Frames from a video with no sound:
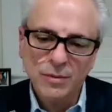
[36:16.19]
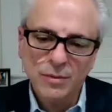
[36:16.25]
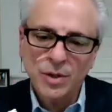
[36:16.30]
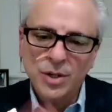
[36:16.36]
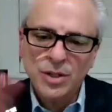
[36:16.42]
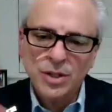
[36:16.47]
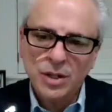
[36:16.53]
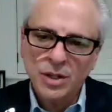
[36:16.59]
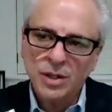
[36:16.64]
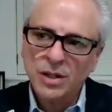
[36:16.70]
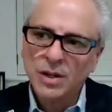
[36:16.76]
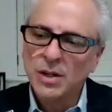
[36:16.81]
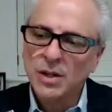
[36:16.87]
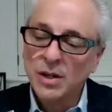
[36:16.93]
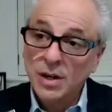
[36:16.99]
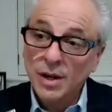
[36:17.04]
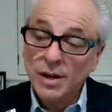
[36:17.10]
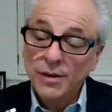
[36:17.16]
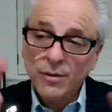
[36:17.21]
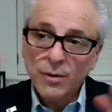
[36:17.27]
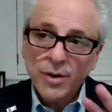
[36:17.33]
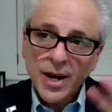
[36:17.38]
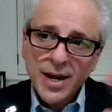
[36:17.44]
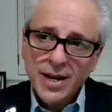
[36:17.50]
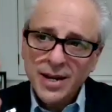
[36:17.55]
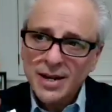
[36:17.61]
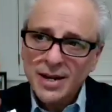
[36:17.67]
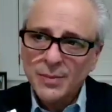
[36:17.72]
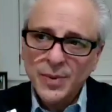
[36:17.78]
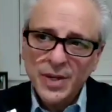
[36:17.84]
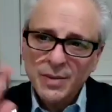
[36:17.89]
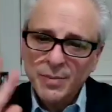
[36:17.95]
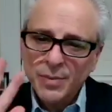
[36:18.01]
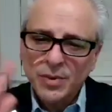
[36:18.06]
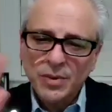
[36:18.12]
watching a variety of
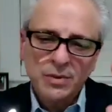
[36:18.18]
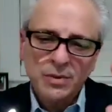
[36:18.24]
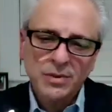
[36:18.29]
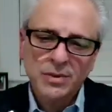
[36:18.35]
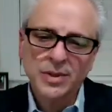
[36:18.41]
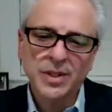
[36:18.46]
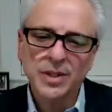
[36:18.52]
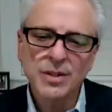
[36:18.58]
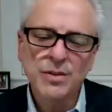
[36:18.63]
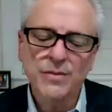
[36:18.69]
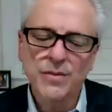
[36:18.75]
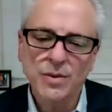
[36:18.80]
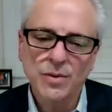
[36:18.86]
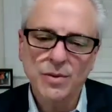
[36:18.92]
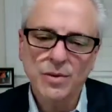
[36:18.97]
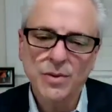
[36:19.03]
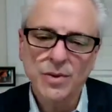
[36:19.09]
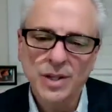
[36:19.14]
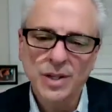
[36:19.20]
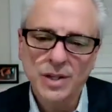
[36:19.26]
people interview